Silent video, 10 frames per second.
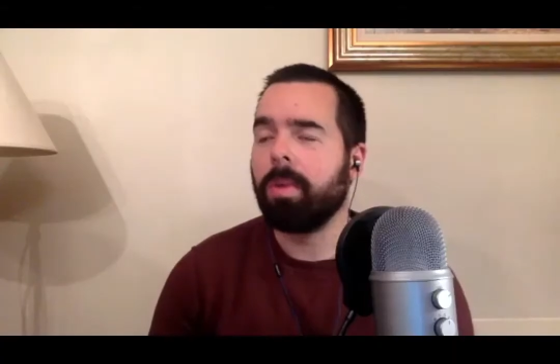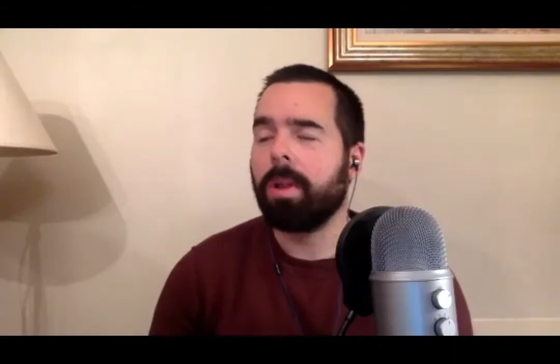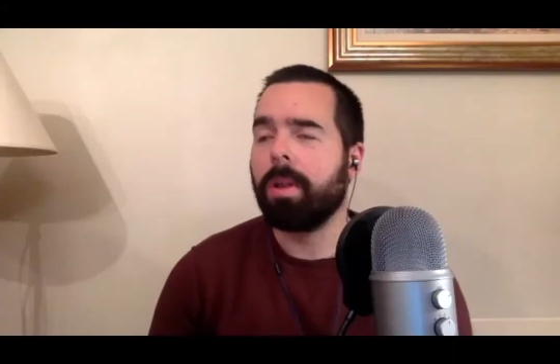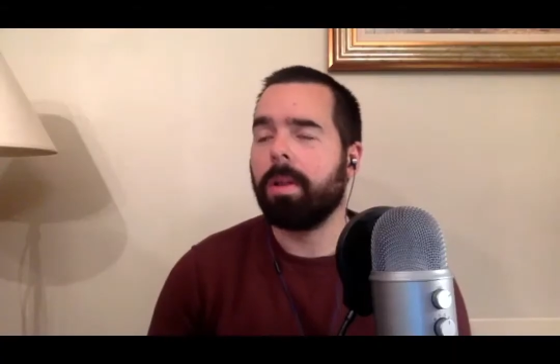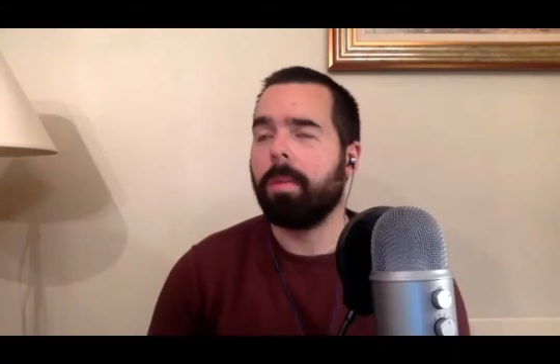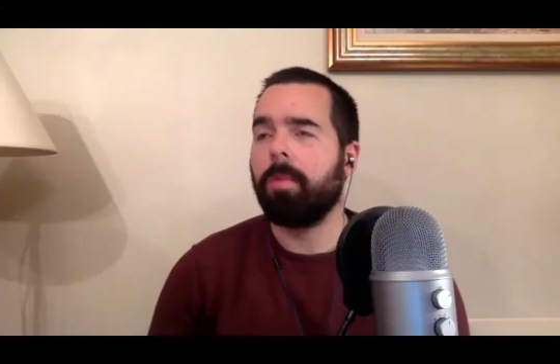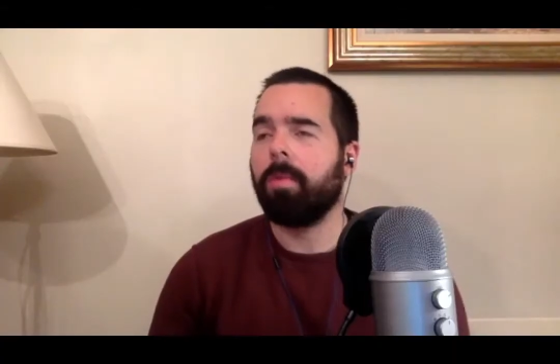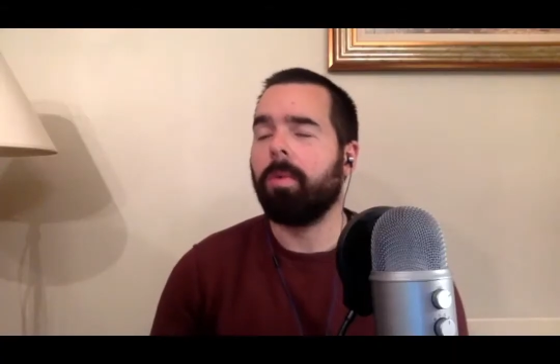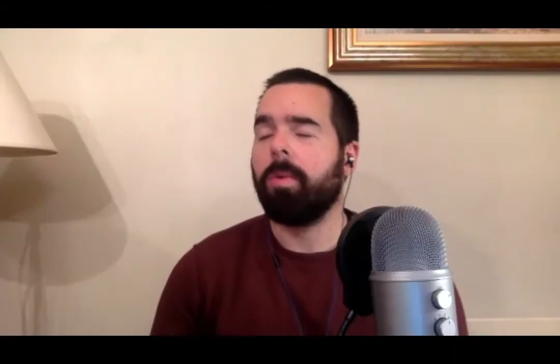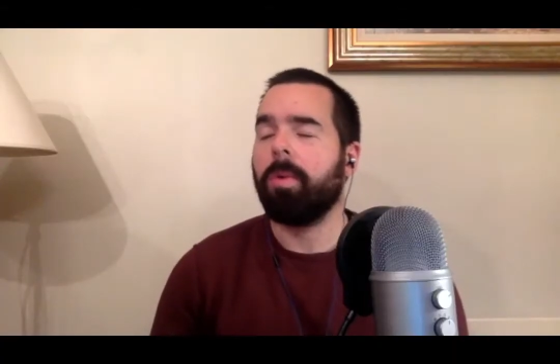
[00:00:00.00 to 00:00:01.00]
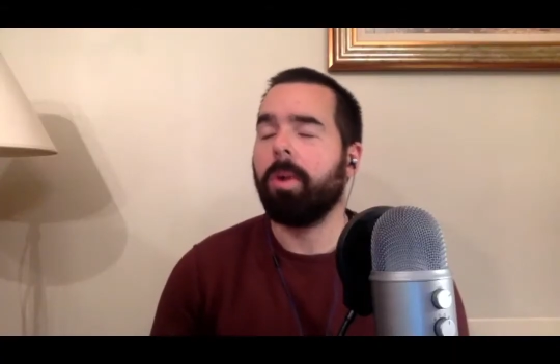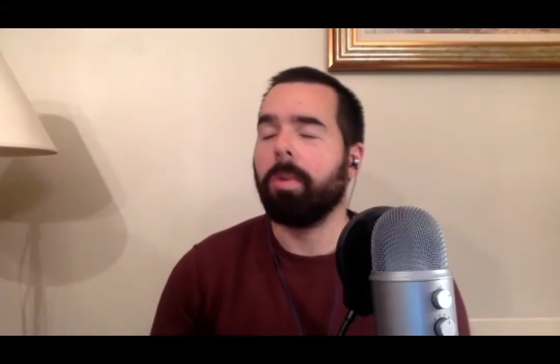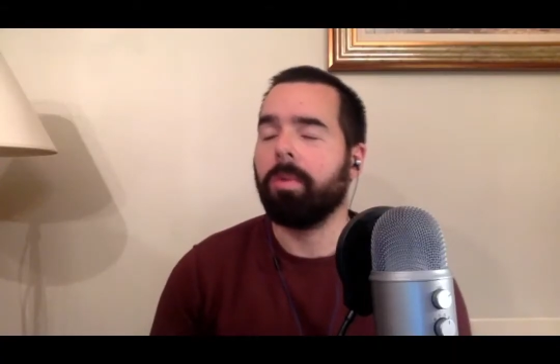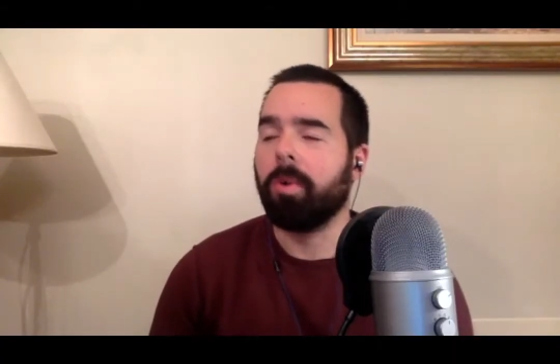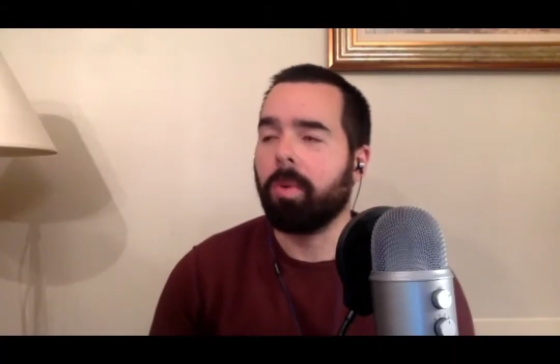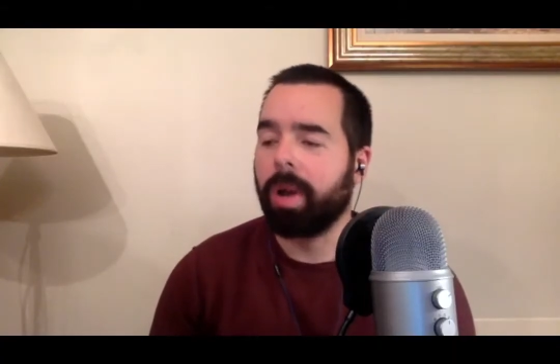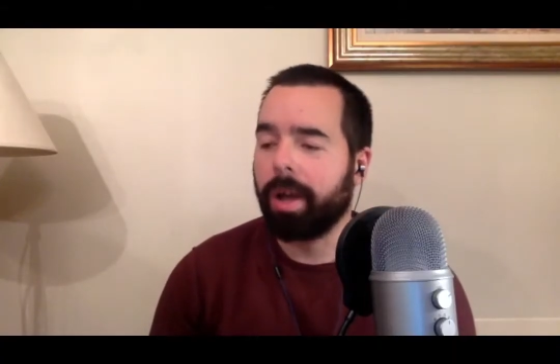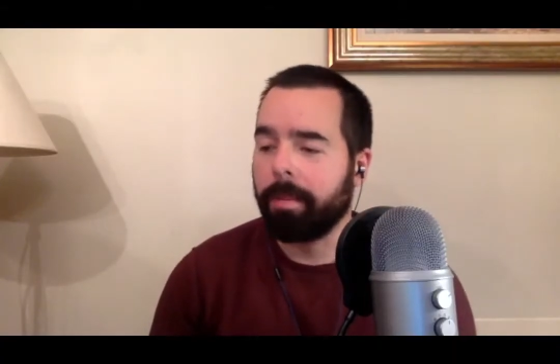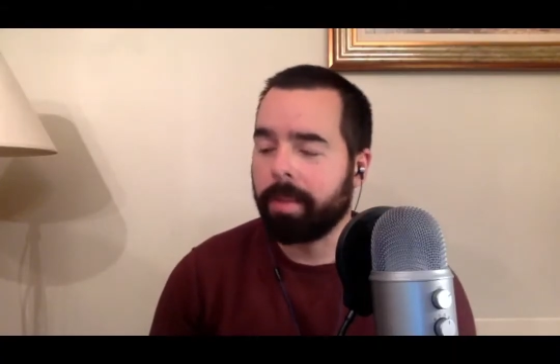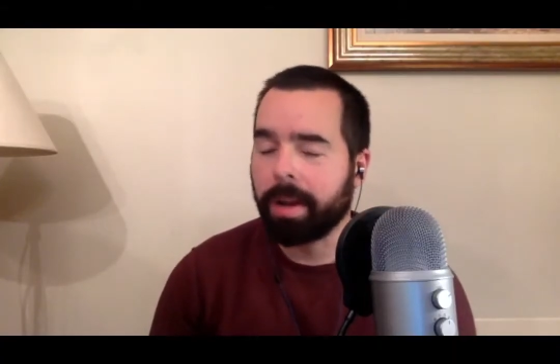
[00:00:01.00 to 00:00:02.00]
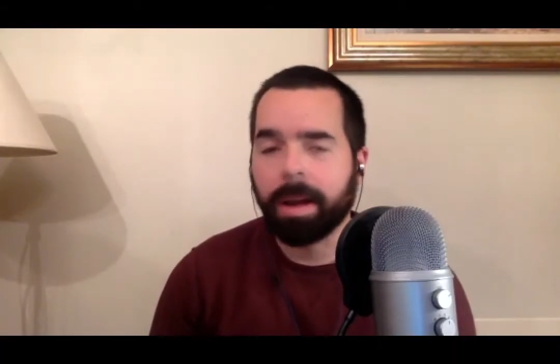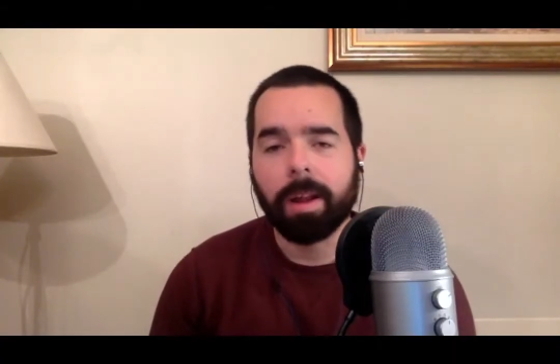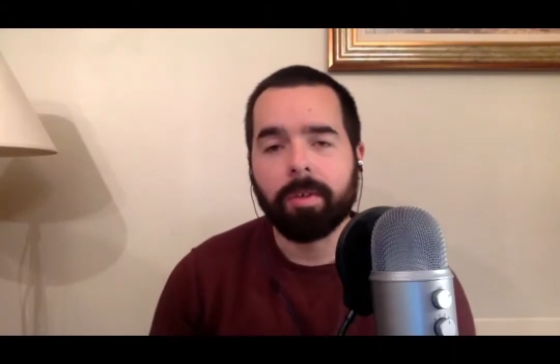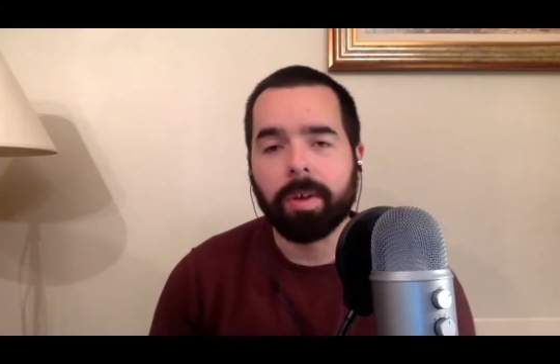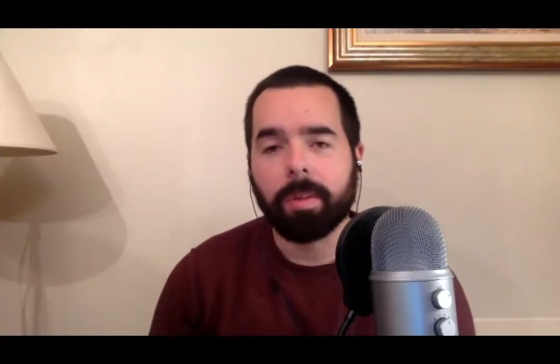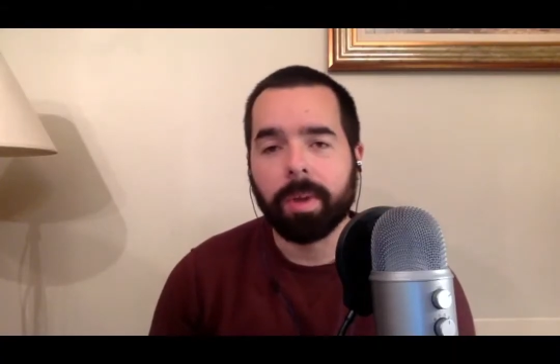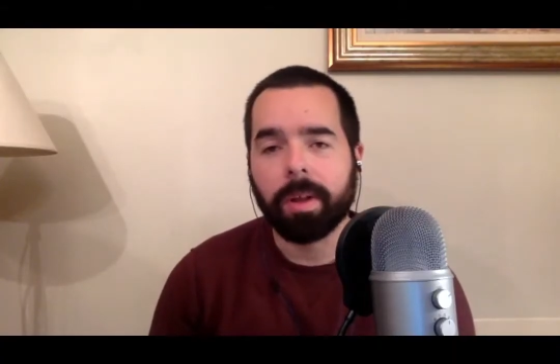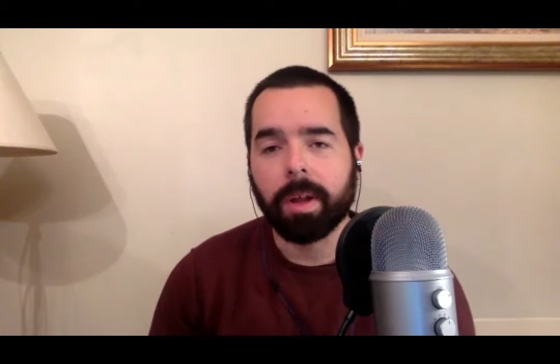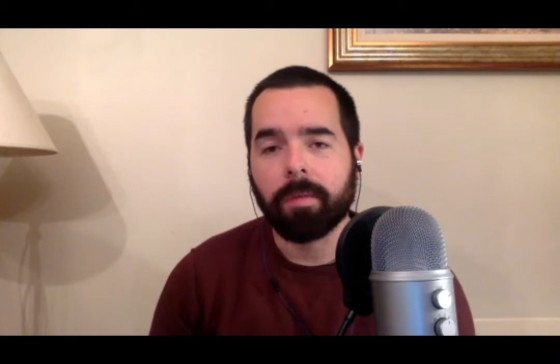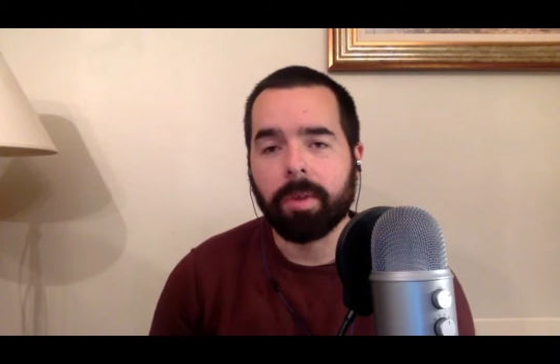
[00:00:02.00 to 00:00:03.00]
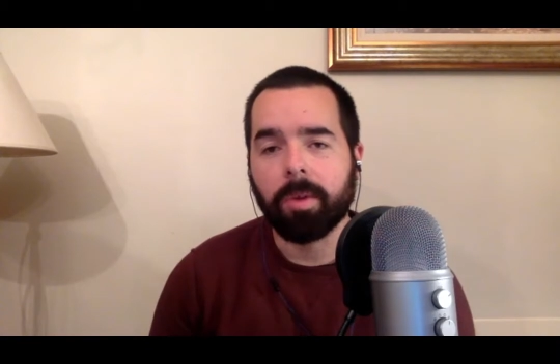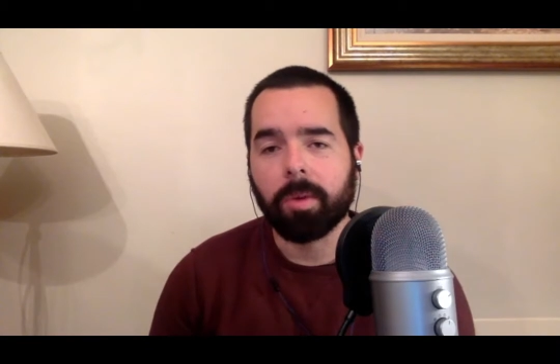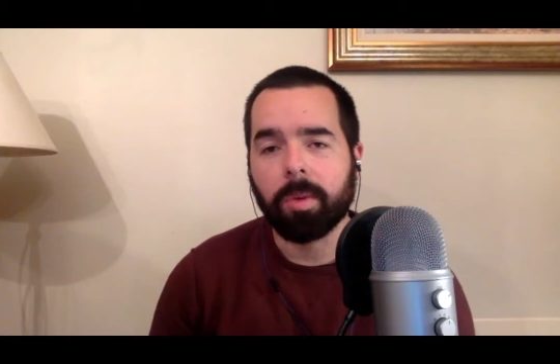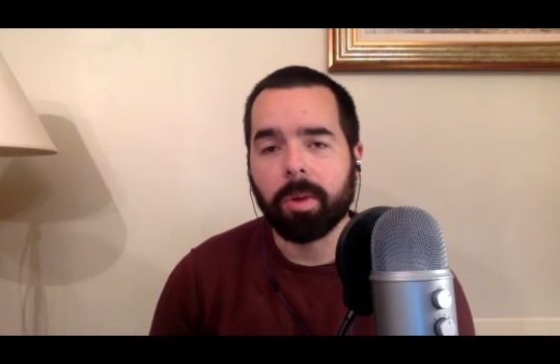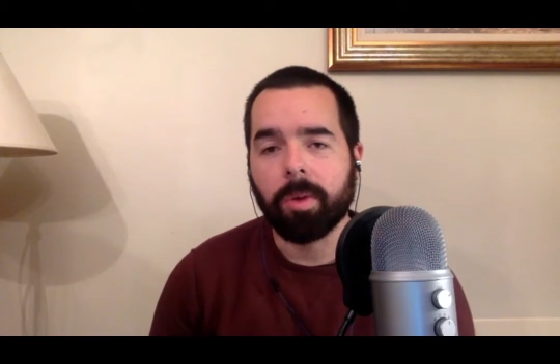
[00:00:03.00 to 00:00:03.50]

well that before, when you're talking before, technology is a big thing for you as well.